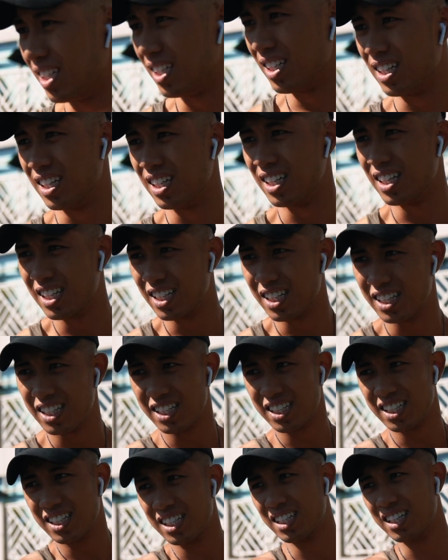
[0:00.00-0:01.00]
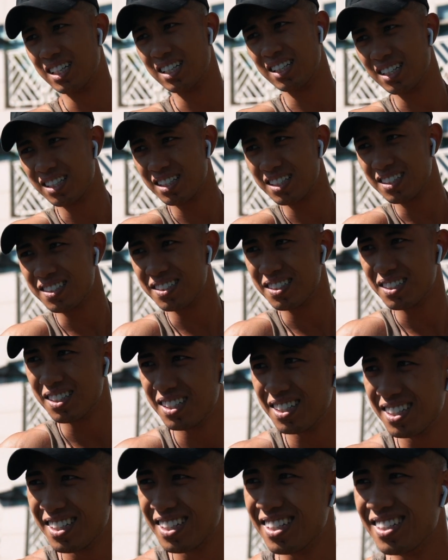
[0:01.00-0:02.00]
we're gonna go hit up the
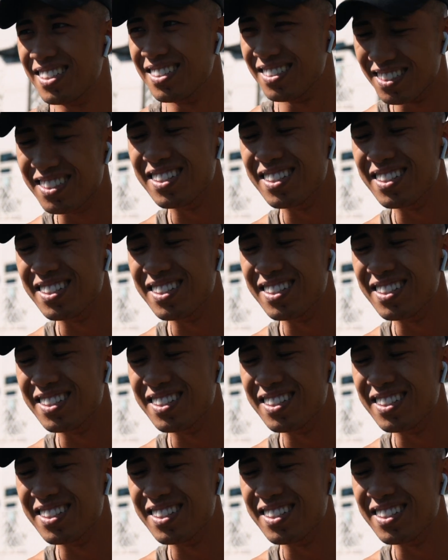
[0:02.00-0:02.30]
beach, maybe.